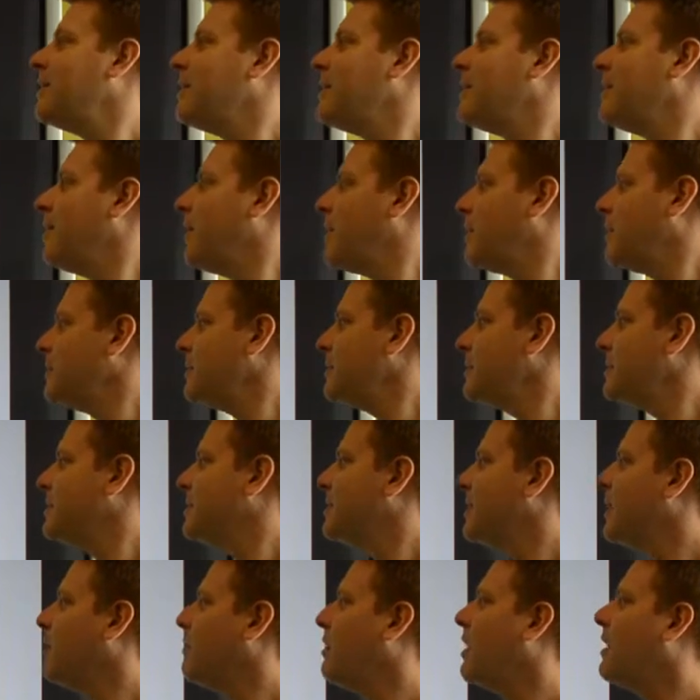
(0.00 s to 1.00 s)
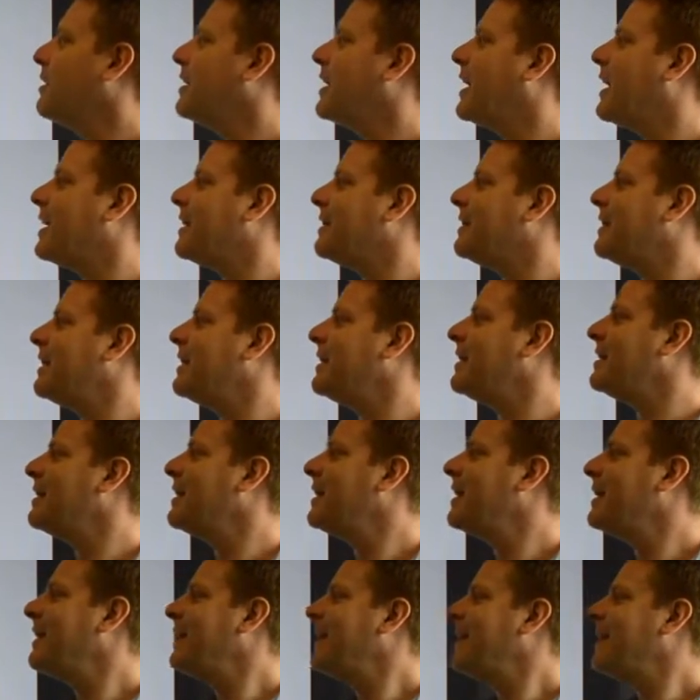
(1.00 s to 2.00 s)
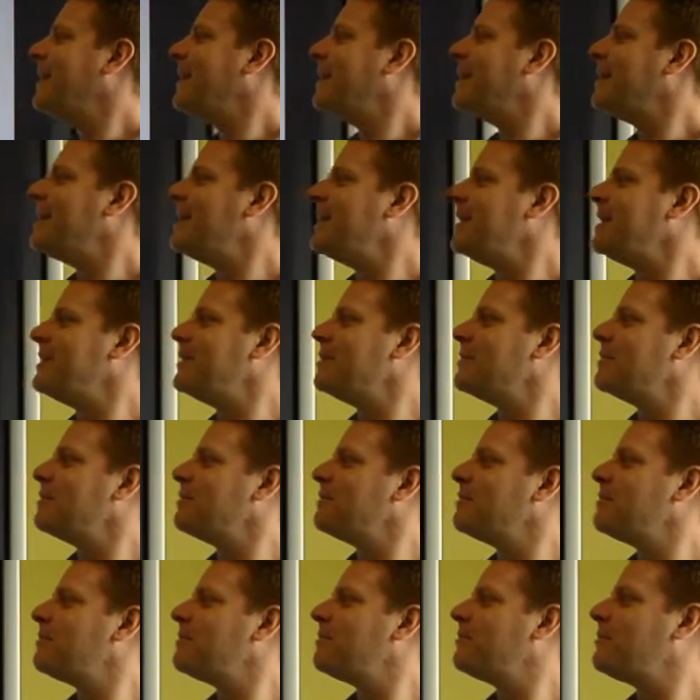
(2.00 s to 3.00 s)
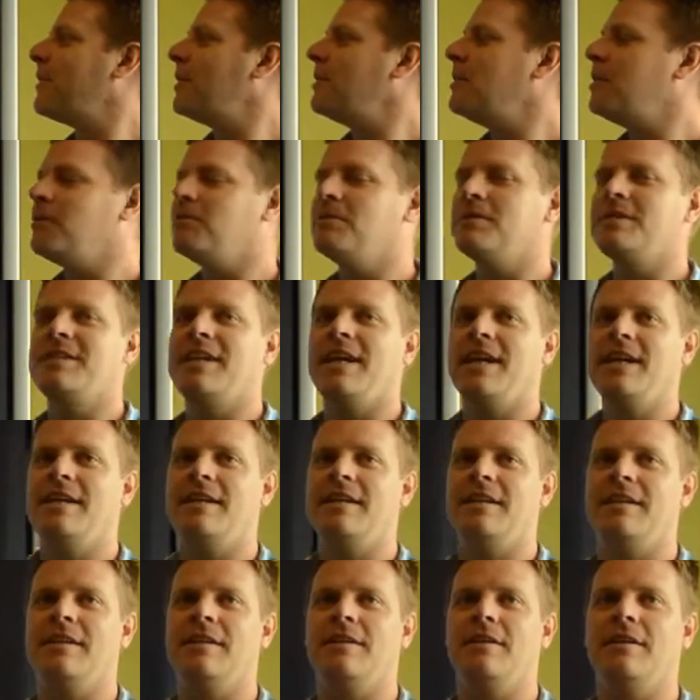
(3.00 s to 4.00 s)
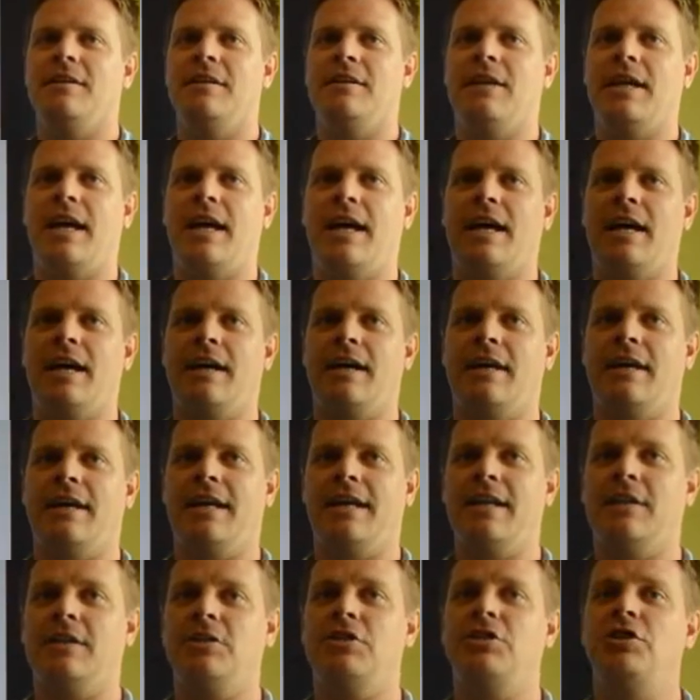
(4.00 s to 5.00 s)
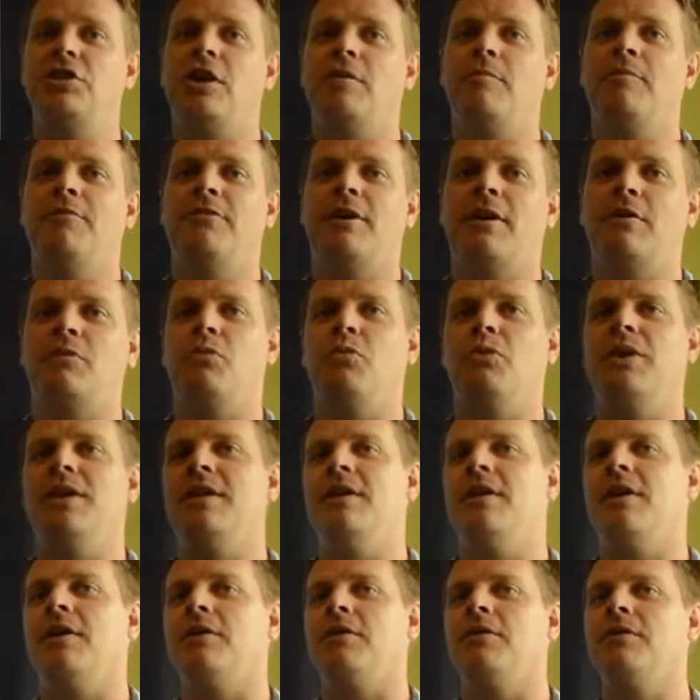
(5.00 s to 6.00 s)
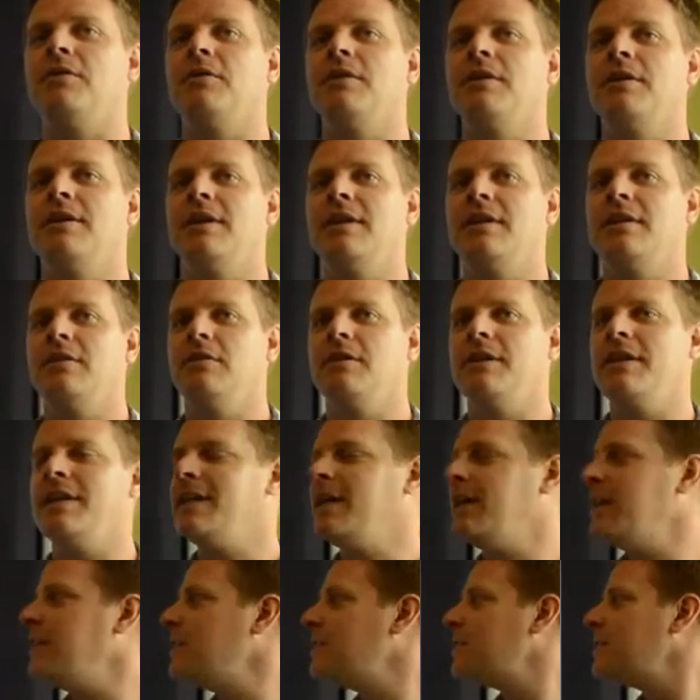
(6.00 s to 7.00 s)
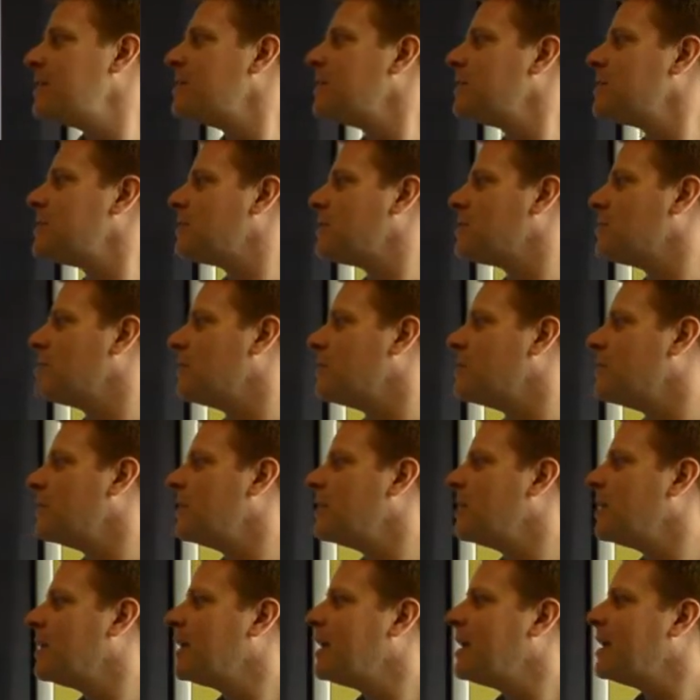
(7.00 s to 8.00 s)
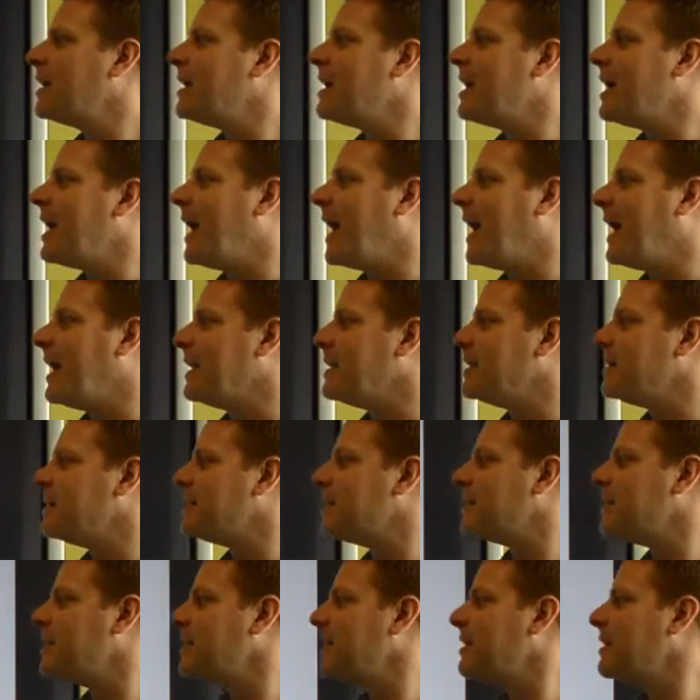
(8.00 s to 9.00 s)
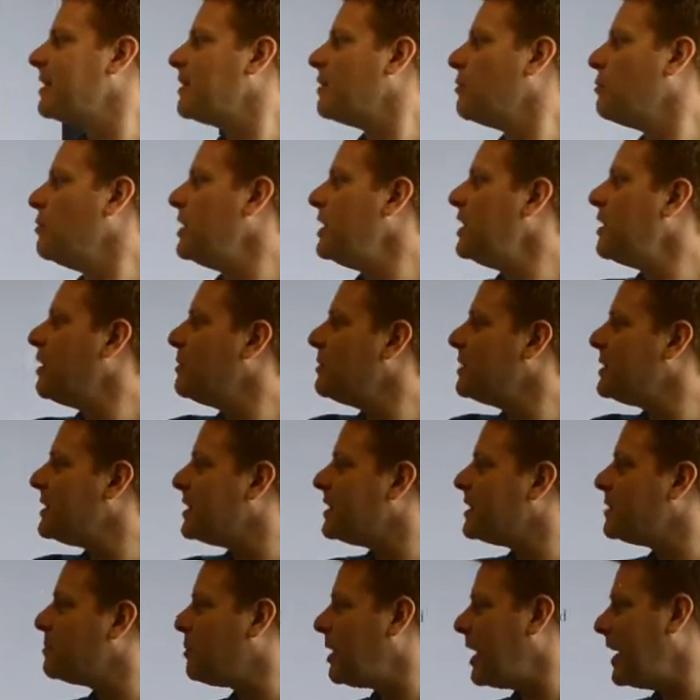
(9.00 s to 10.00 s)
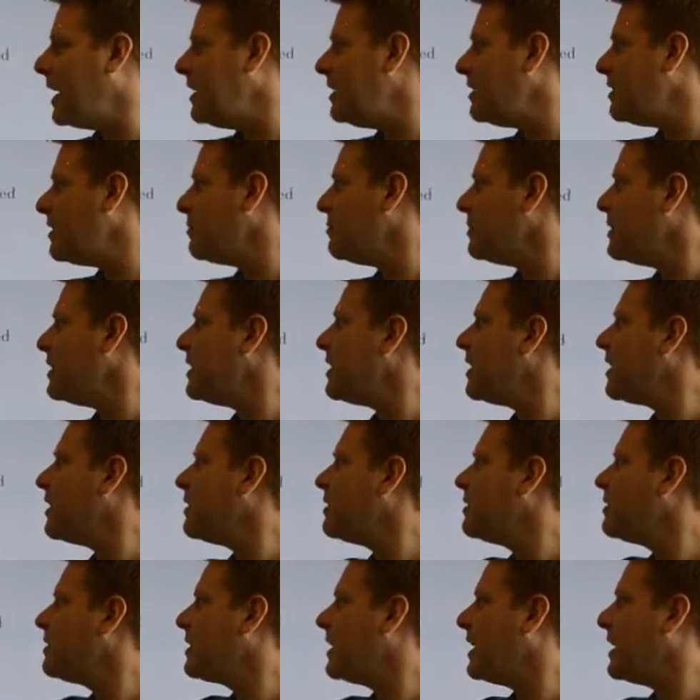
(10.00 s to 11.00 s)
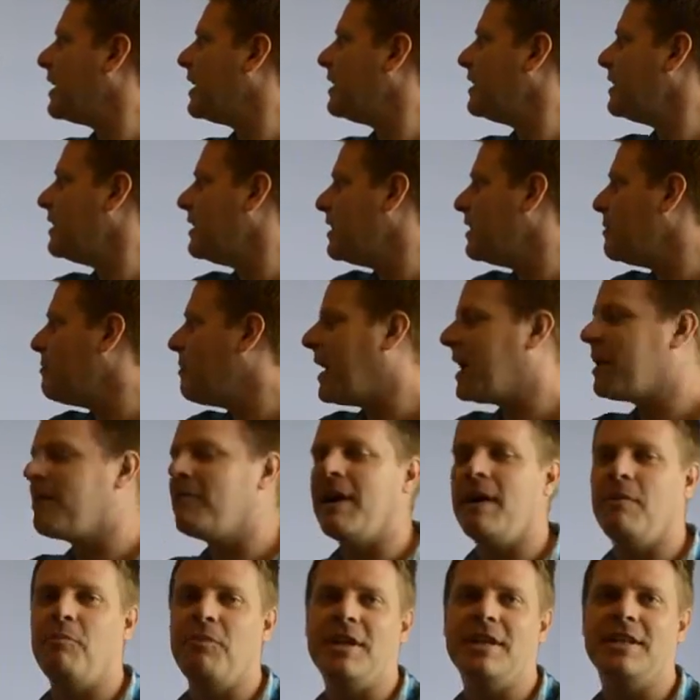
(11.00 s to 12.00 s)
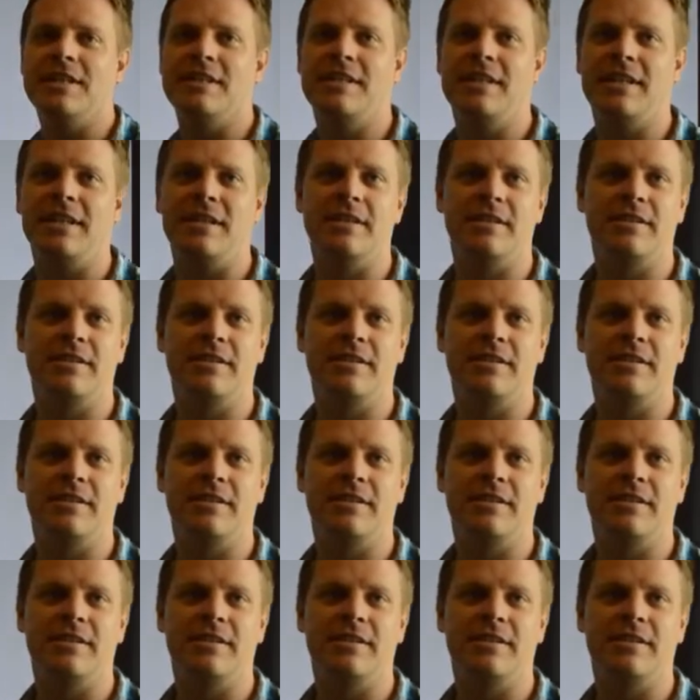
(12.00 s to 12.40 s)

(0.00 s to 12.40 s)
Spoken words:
No? So, okay, the photo was taken in a shop front window looking into the store, and the window was displayed in the window, and in the background we can see the